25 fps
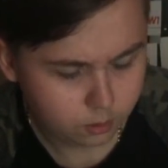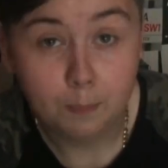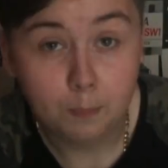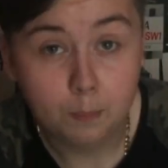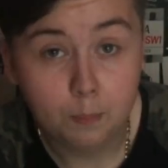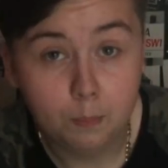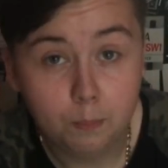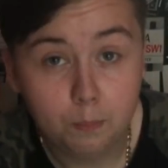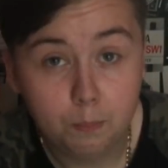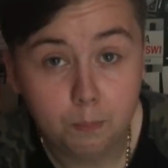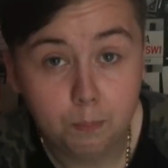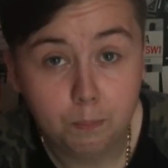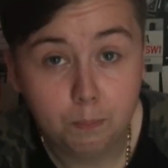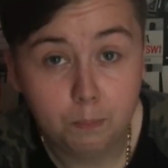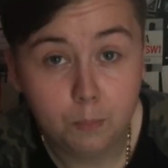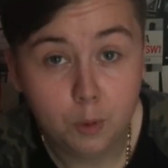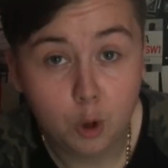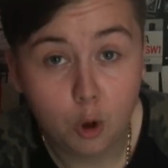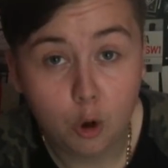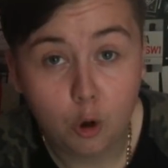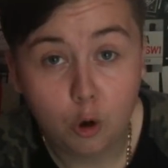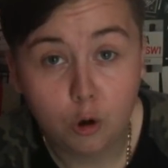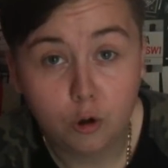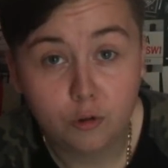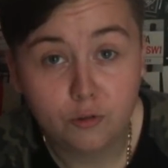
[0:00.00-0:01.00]
I'm
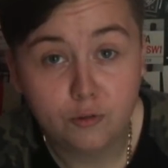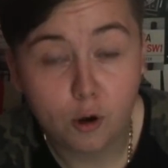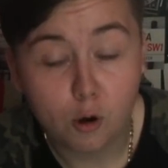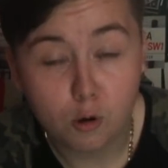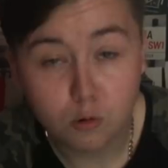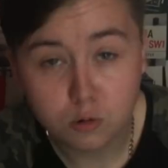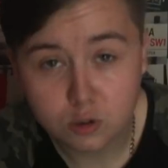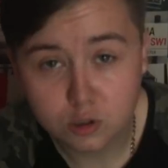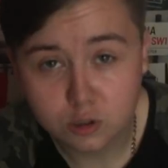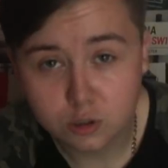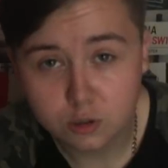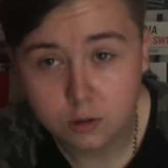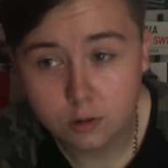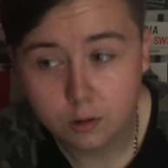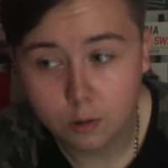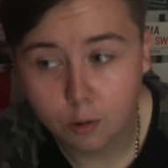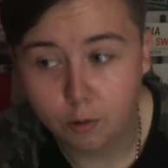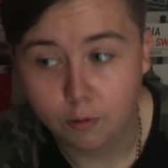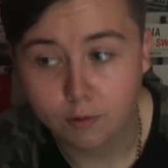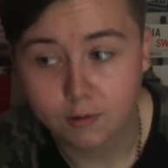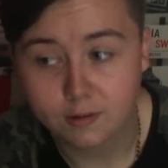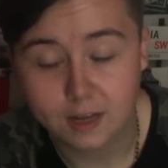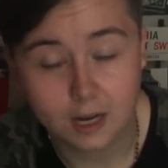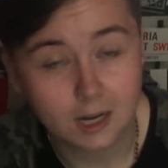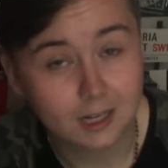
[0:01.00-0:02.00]
not a doctor
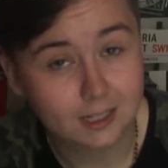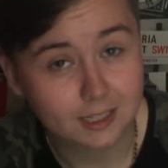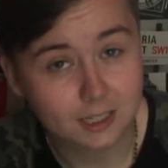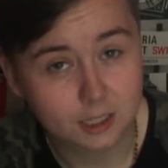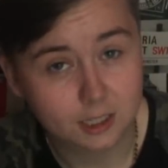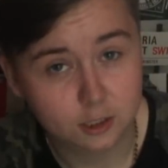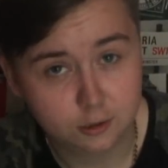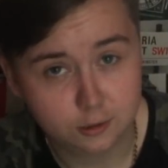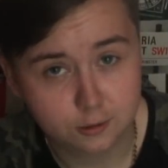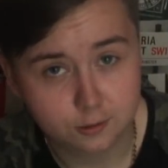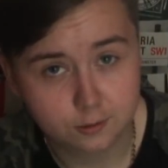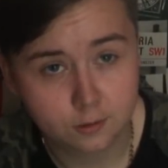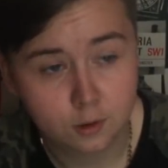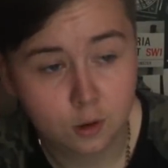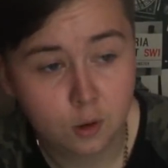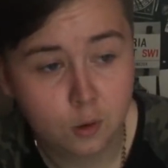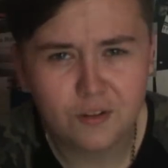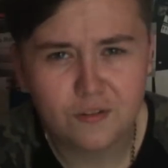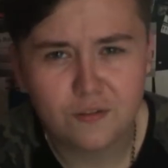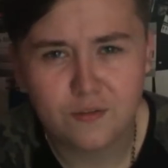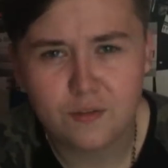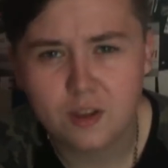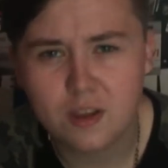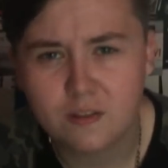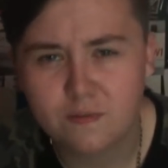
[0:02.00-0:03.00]
or a dietitian, but
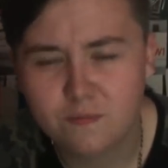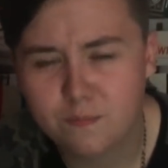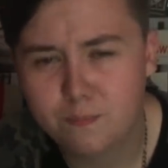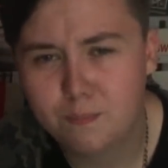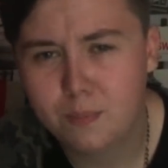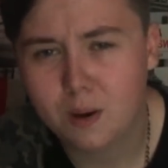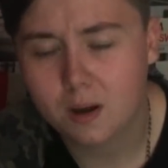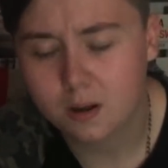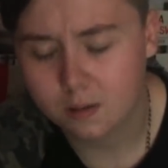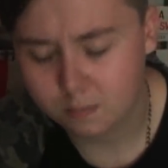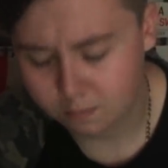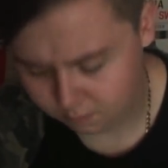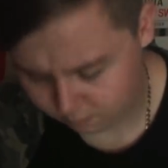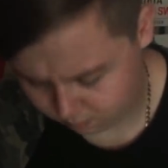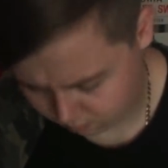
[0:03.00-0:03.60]
if by...